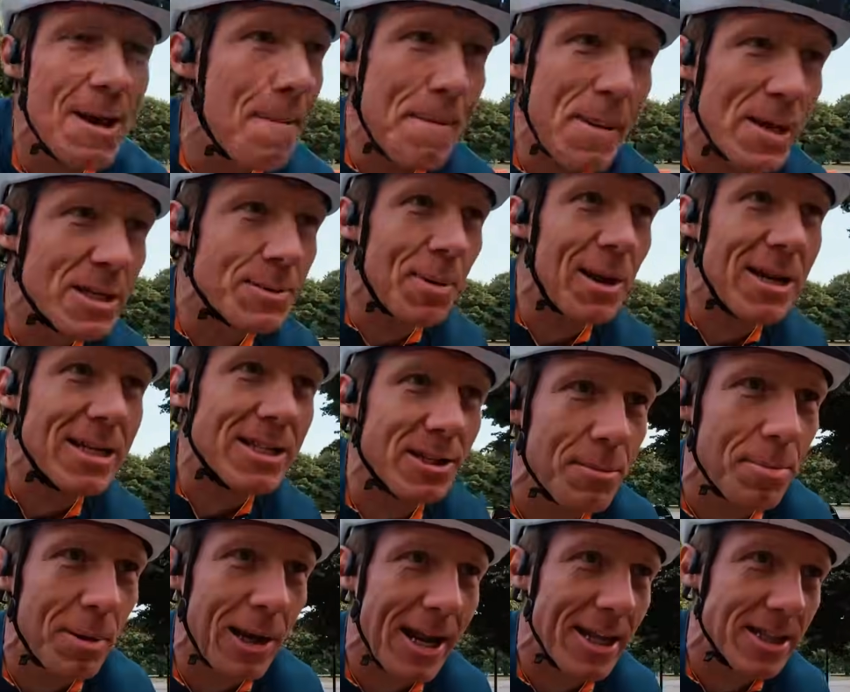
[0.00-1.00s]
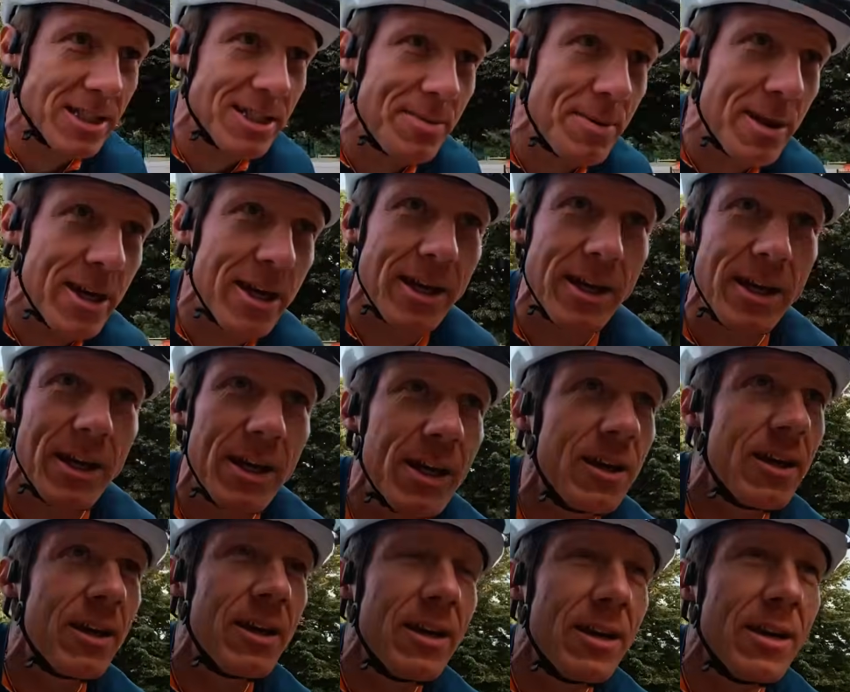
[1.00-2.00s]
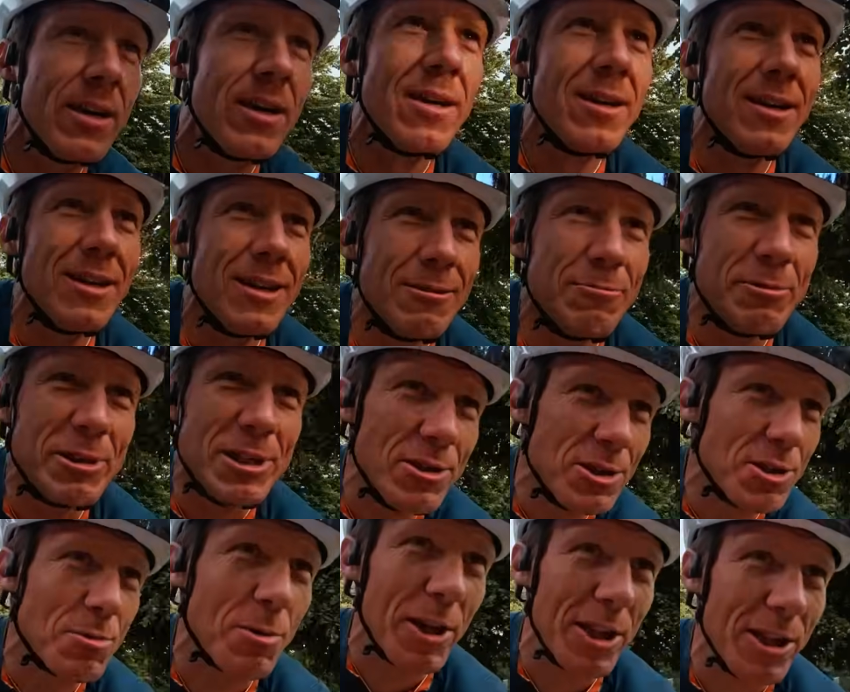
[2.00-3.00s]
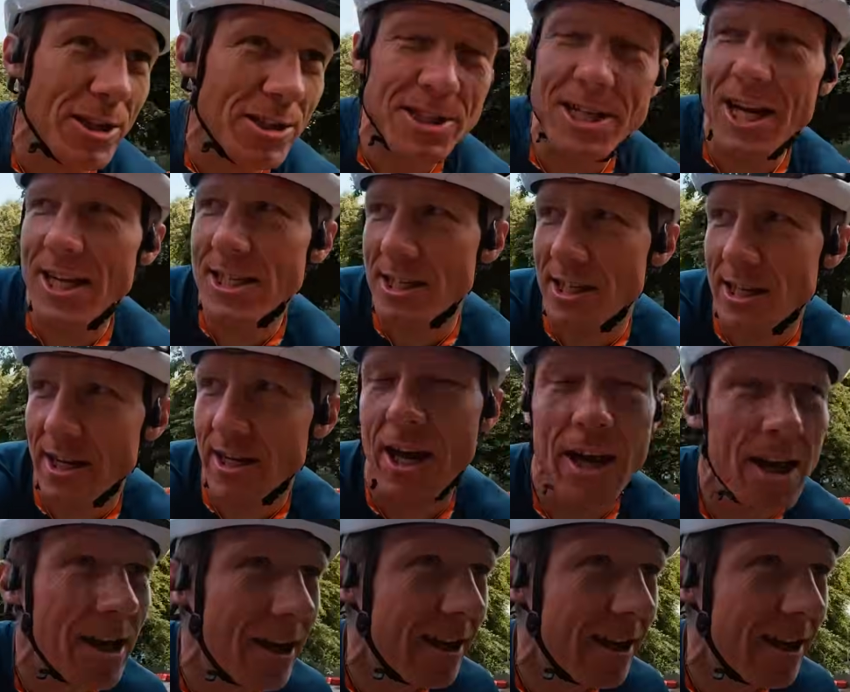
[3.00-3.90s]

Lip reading: Best place on the planet to be. We used one of those yesterday.